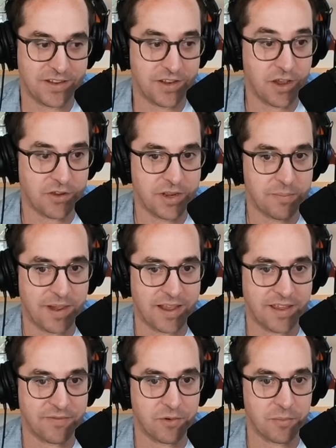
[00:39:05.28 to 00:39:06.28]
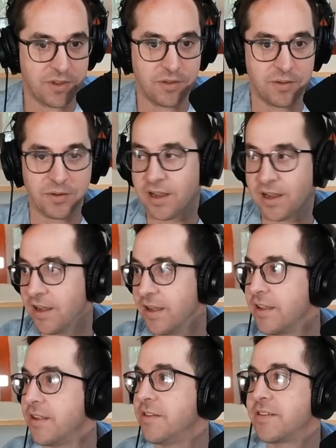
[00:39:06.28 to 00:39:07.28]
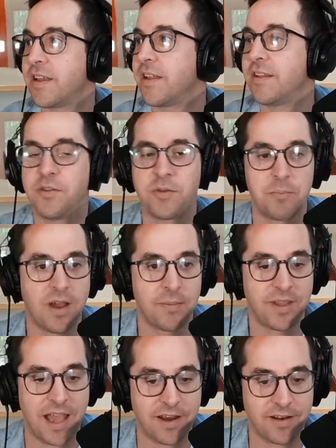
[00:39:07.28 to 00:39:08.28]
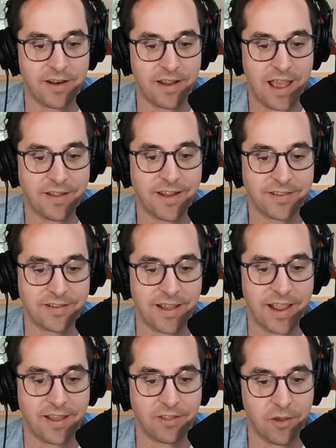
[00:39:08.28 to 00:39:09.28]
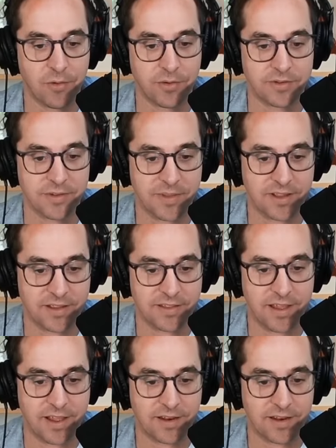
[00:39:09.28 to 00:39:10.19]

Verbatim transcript: No, you didn't buy that for me. You uh, you said you bought me how to how not to die alone or something like that.